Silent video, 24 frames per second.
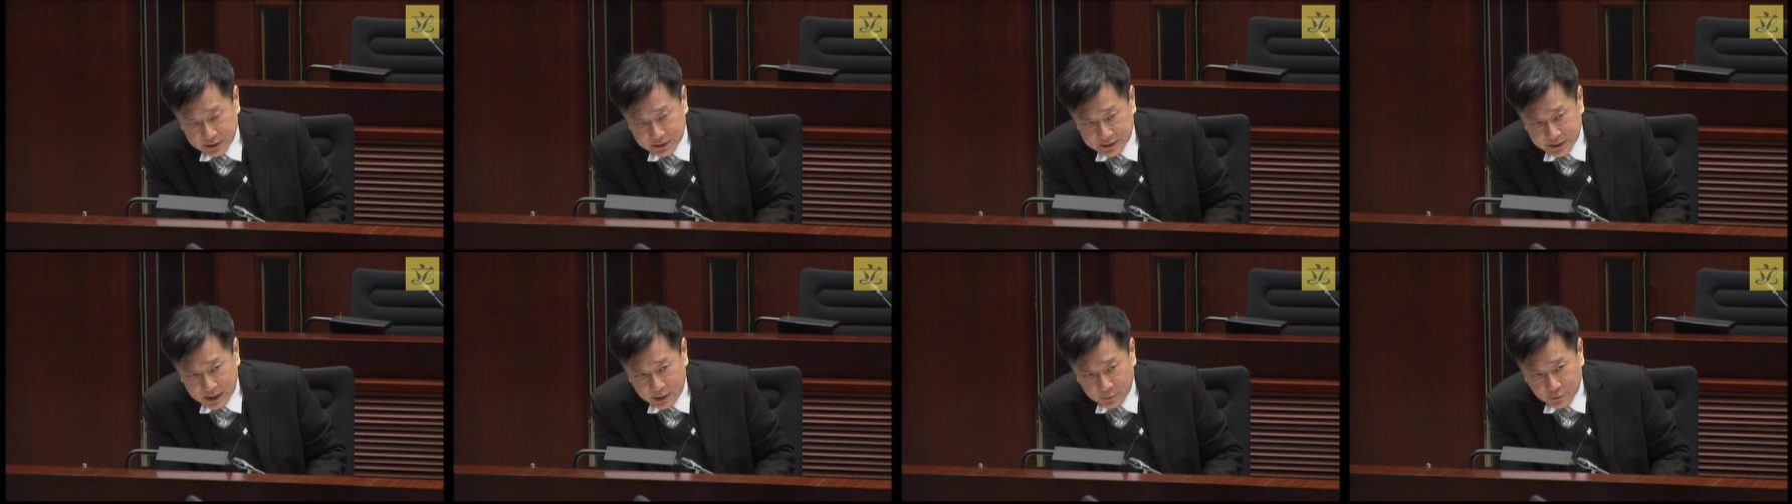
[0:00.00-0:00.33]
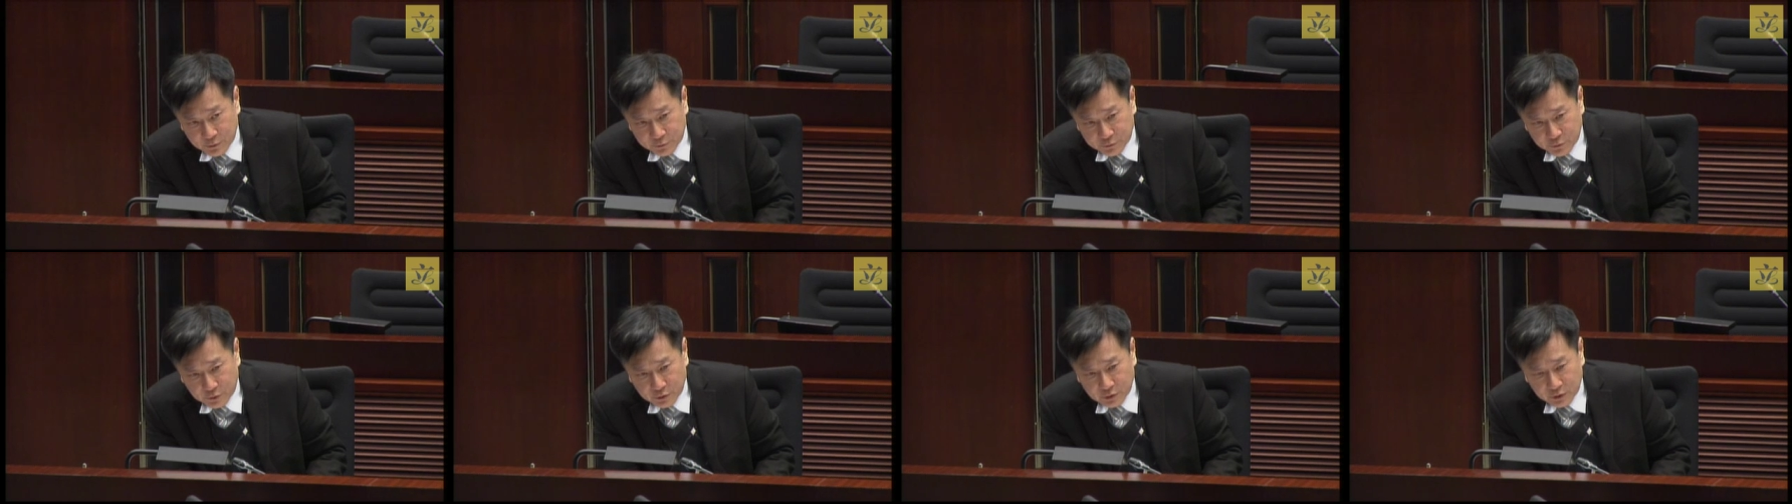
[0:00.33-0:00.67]
are
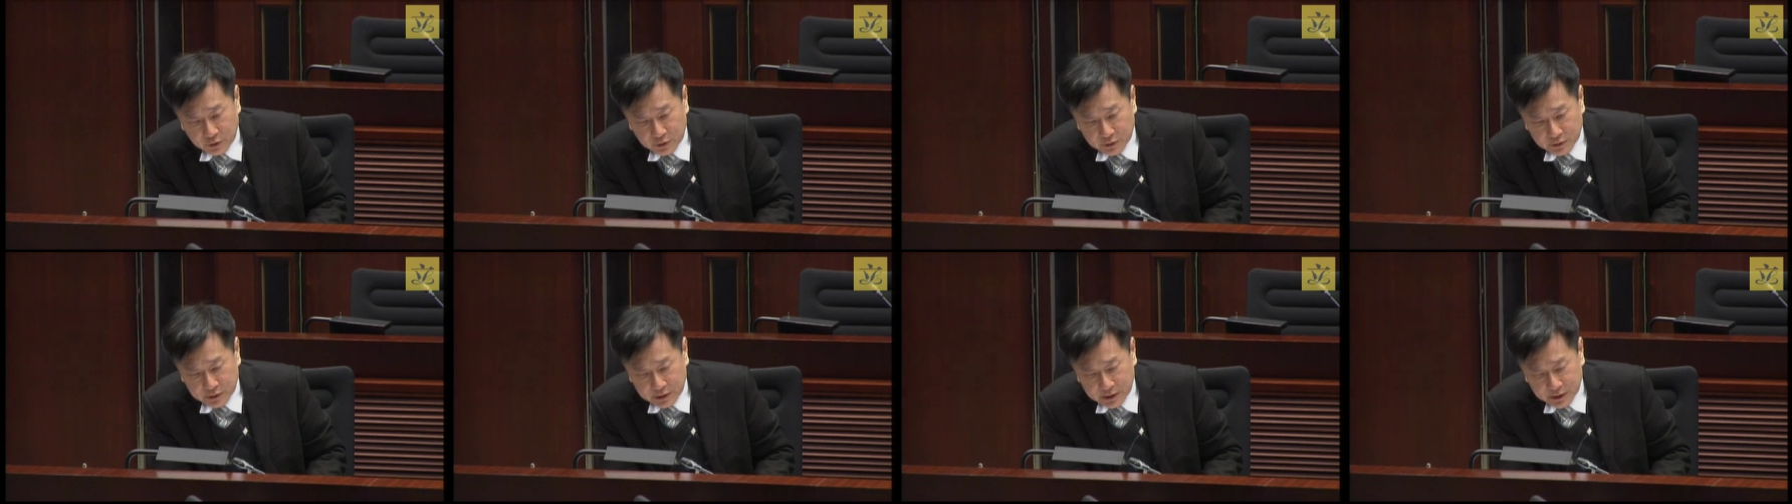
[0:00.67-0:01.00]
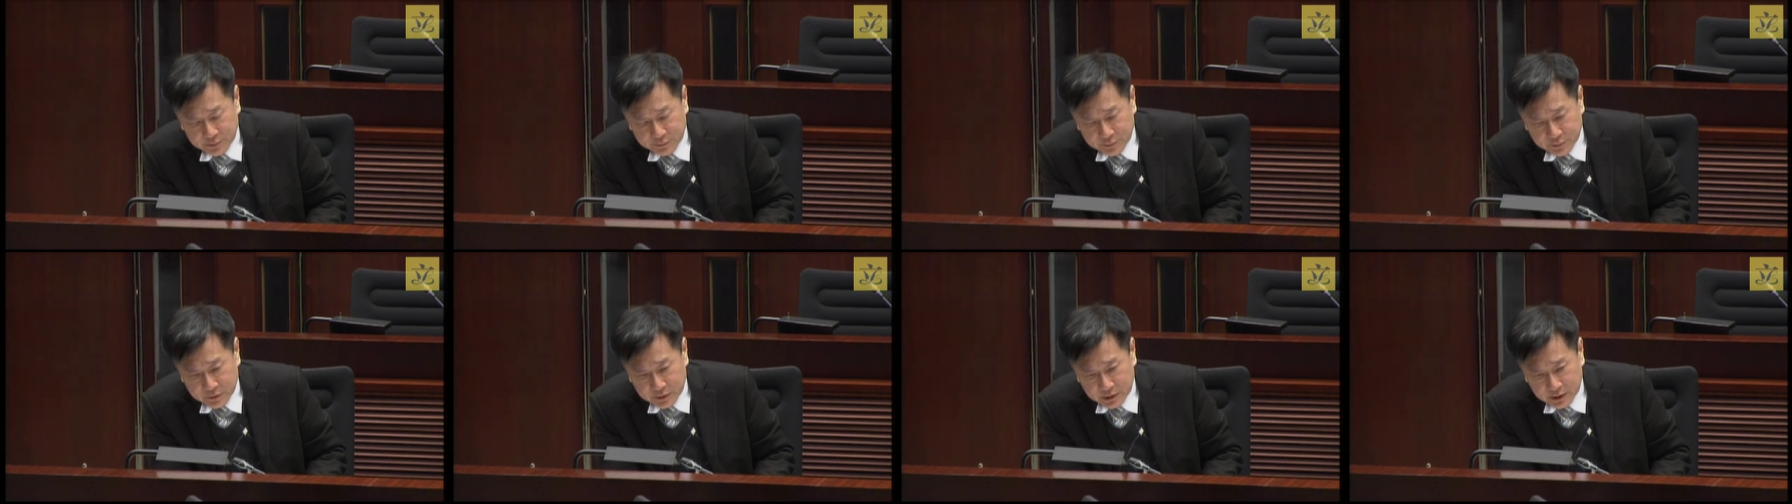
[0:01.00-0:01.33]
three
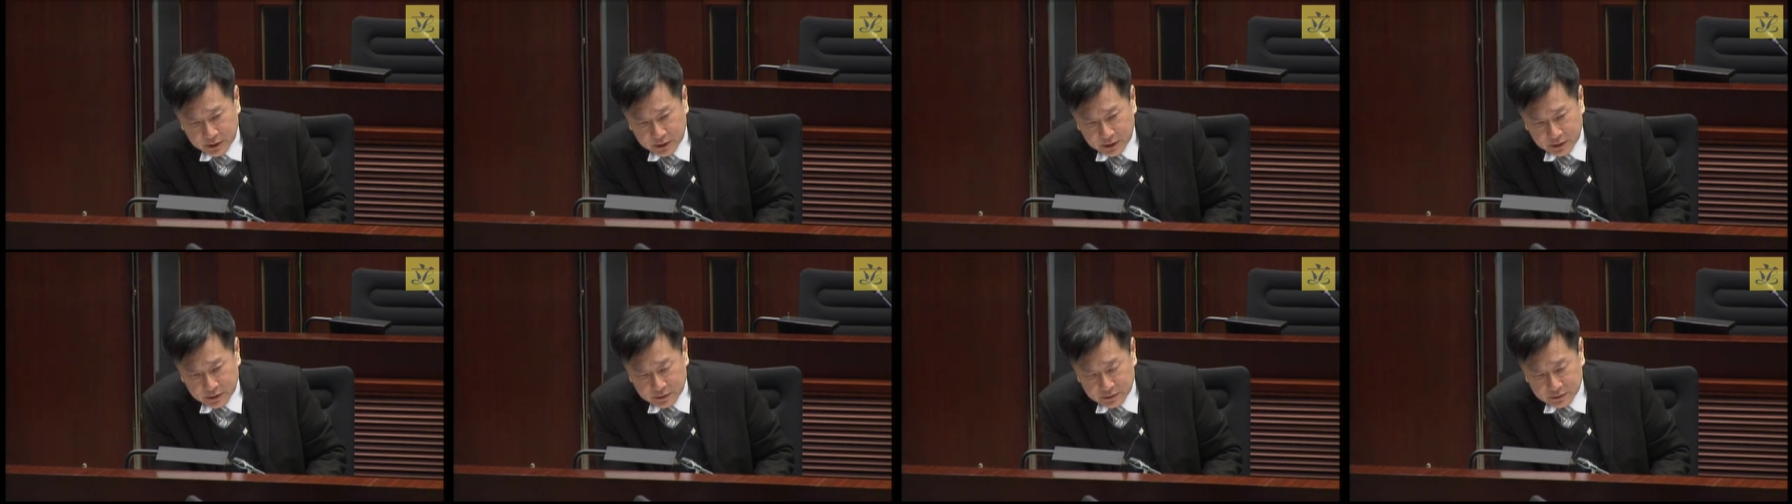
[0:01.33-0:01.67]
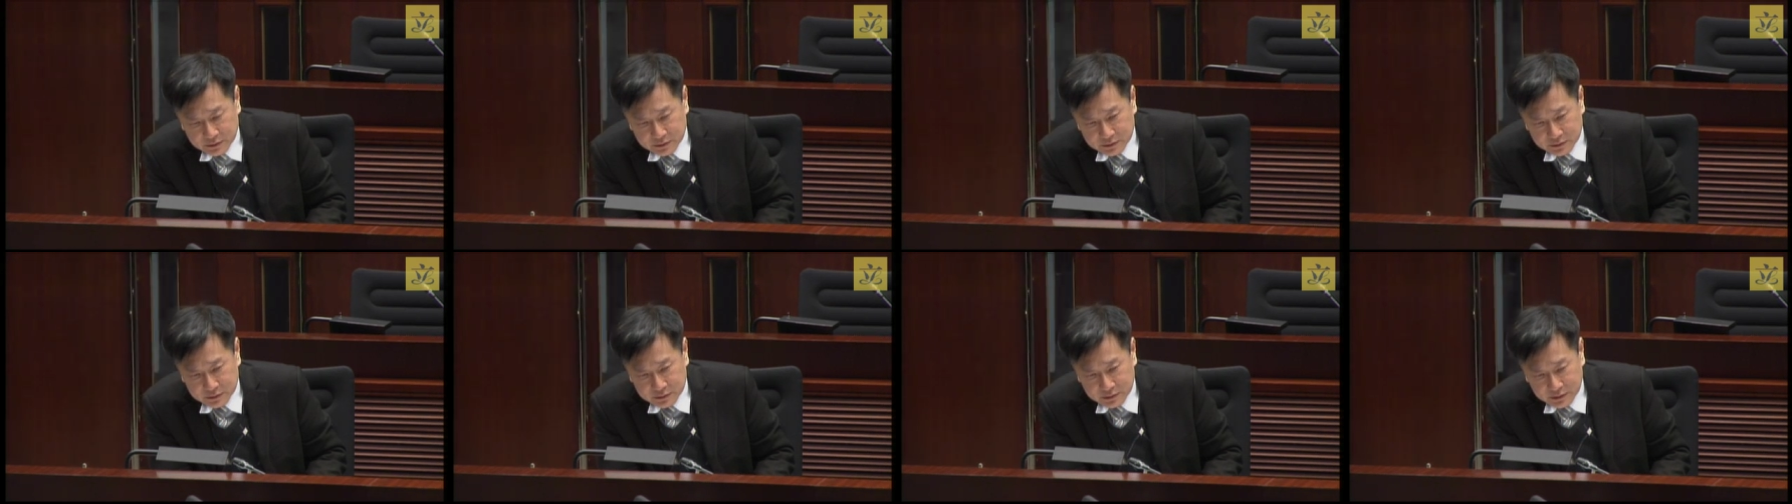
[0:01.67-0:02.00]
ways of
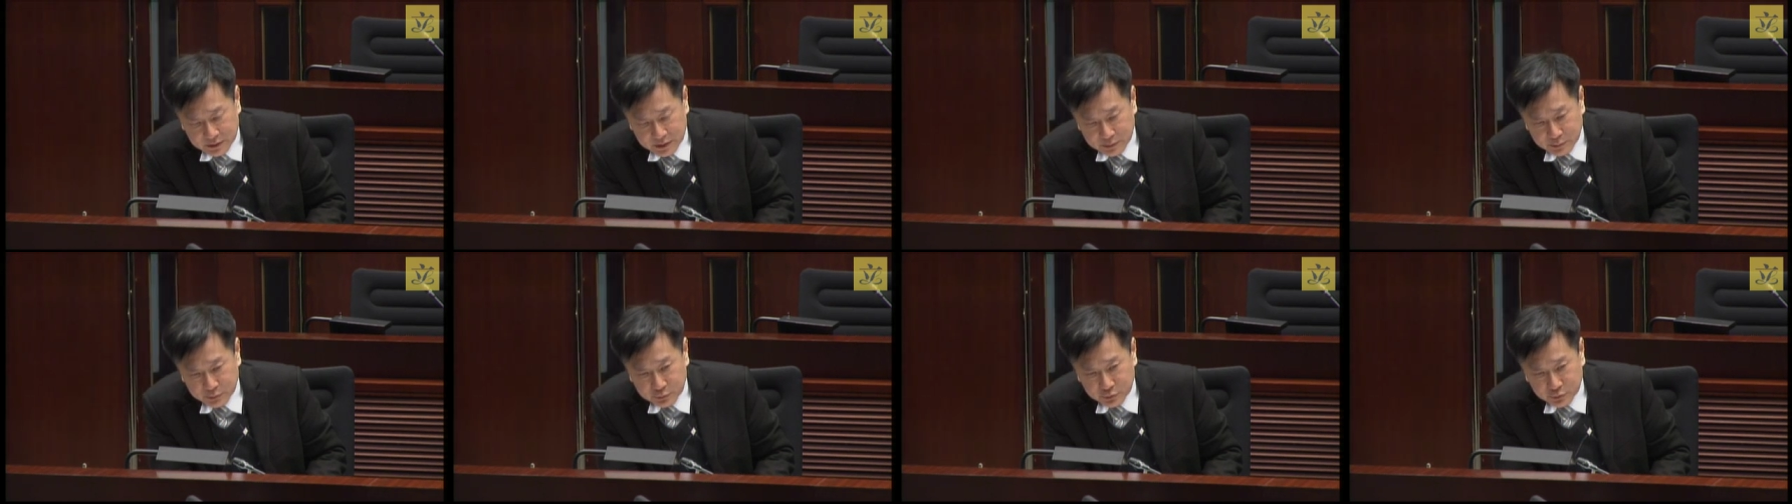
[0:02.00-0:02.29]
doing it.